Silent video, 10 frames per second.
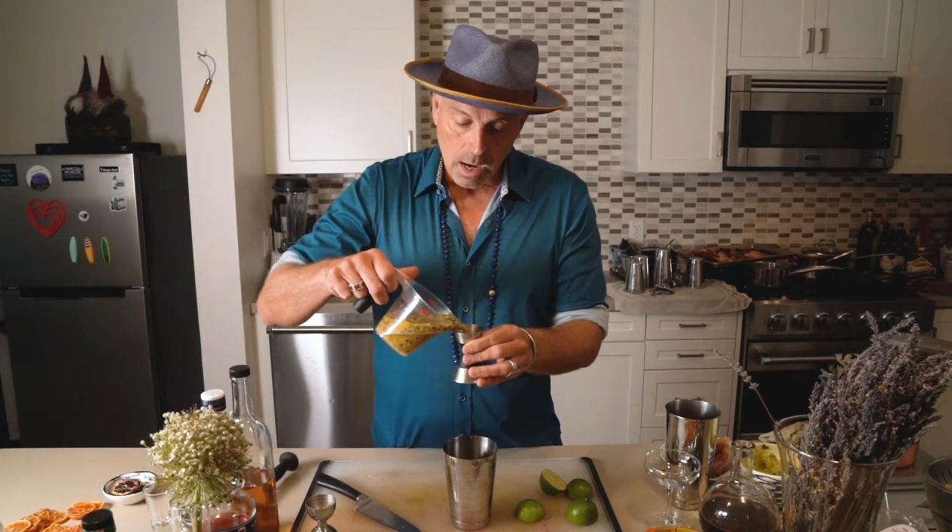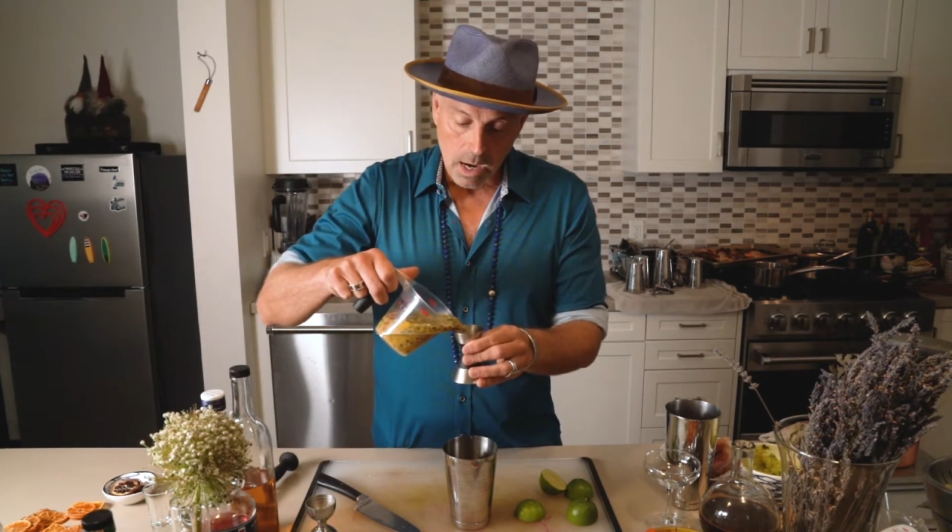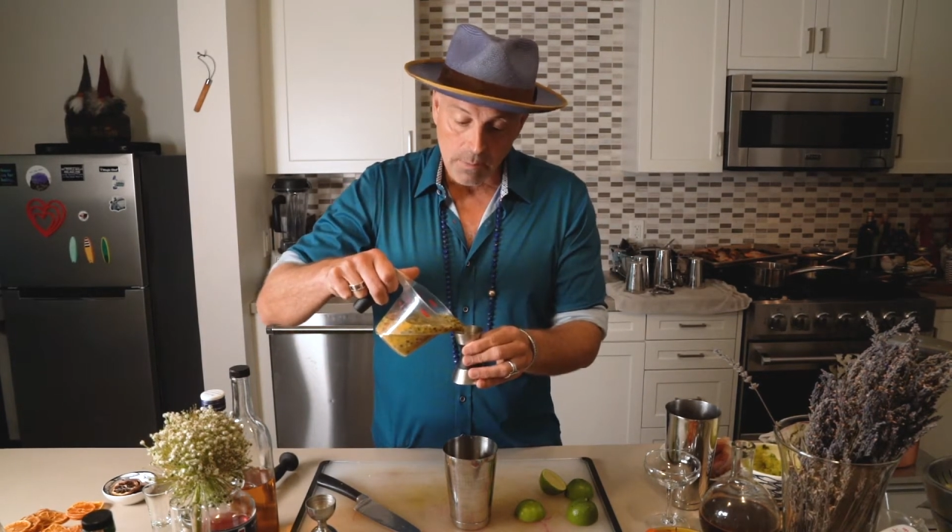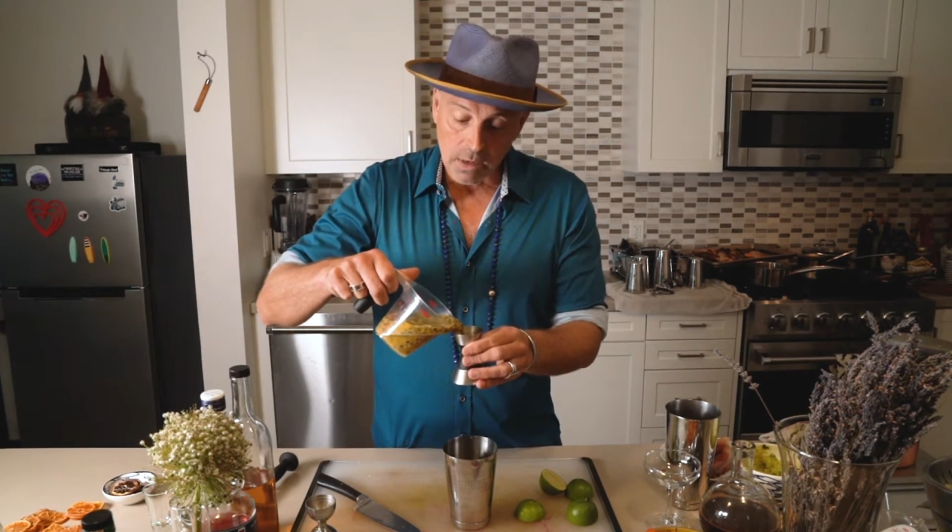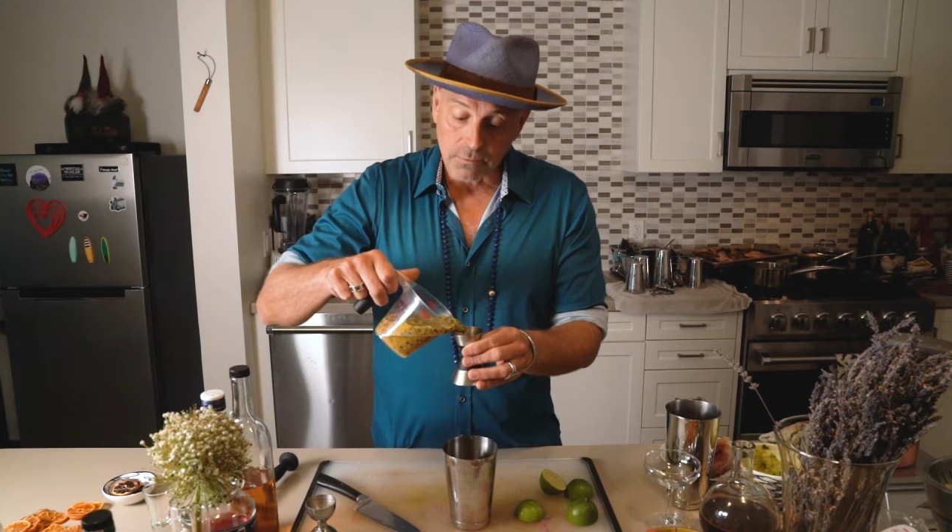
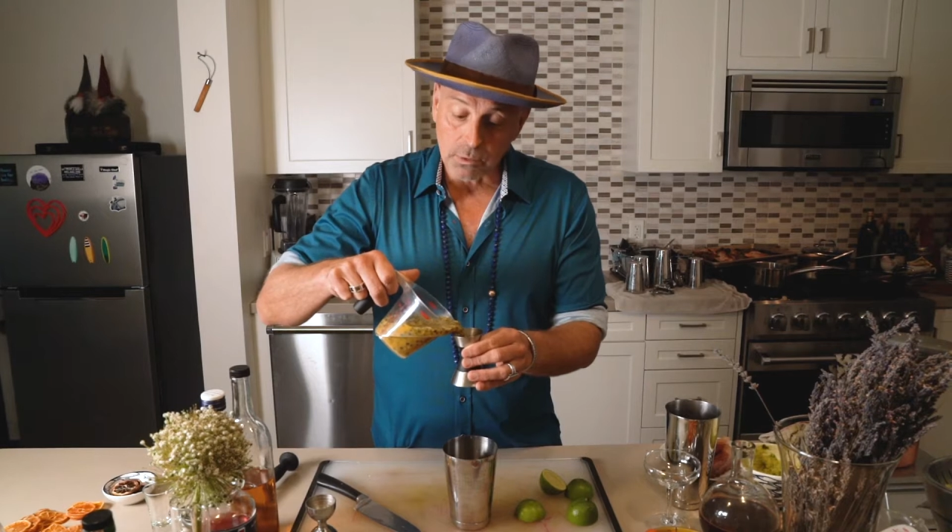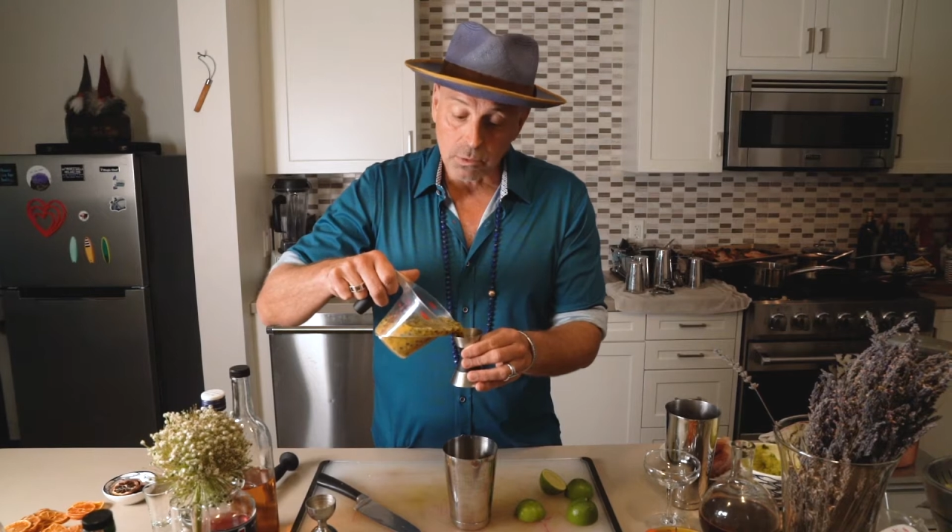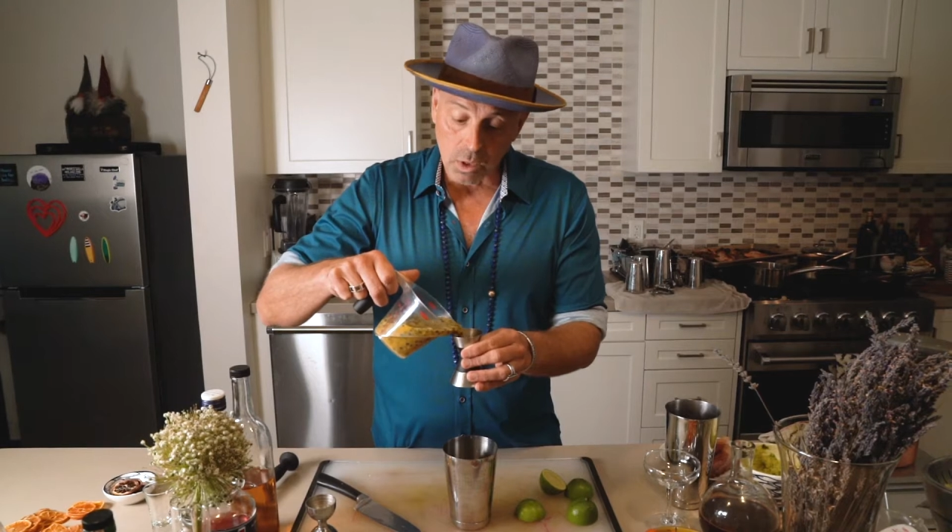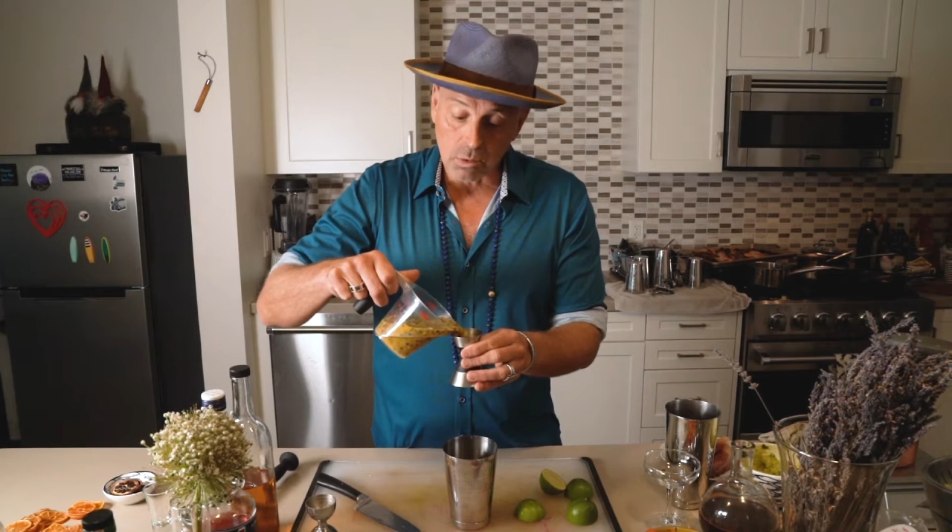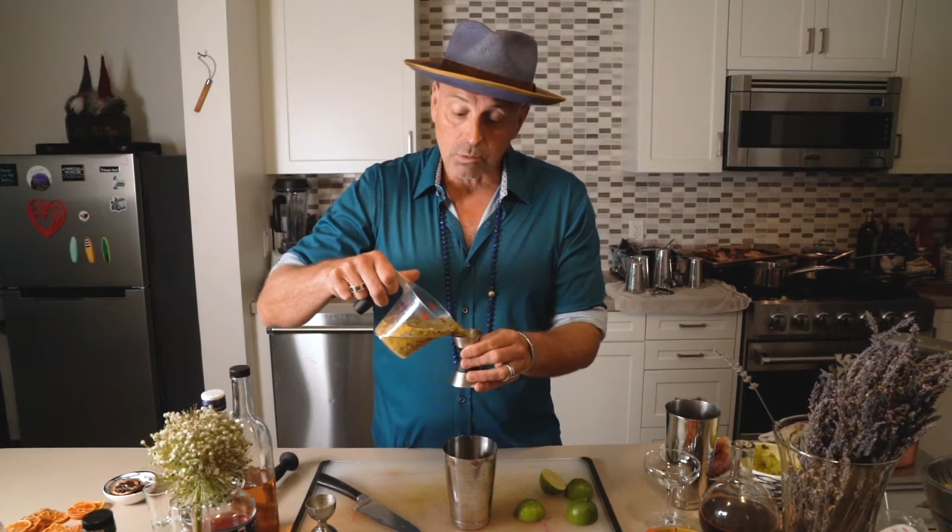And if you
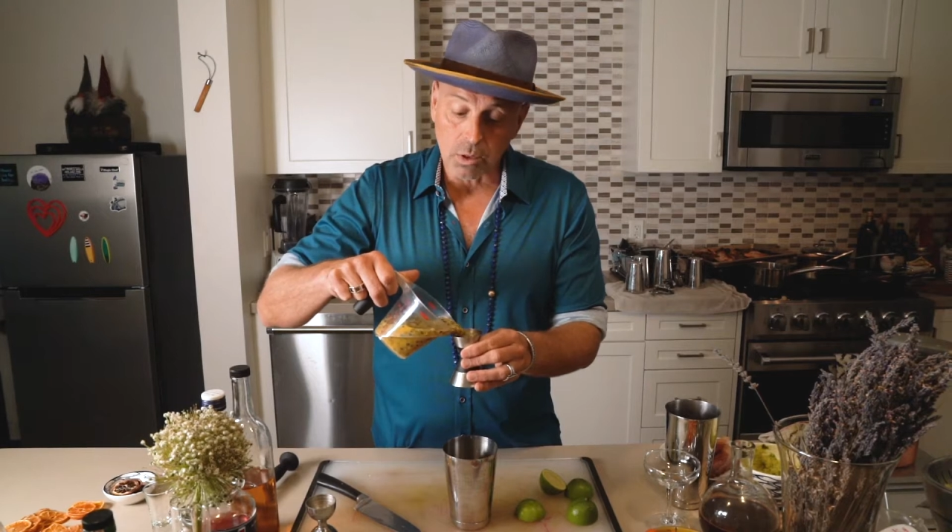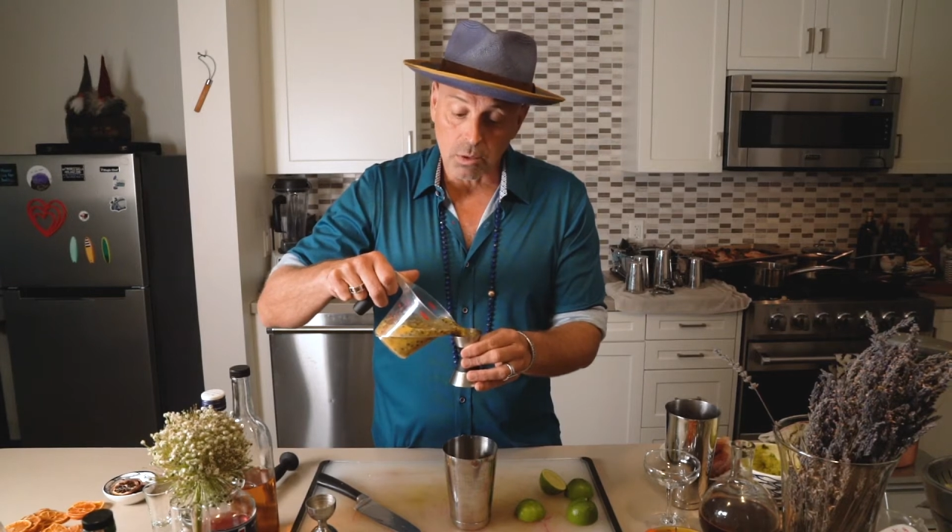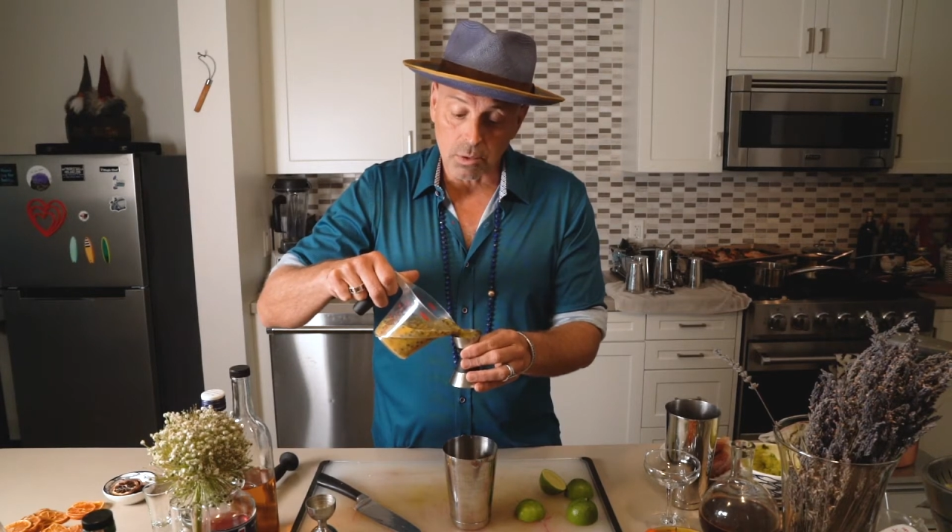don't know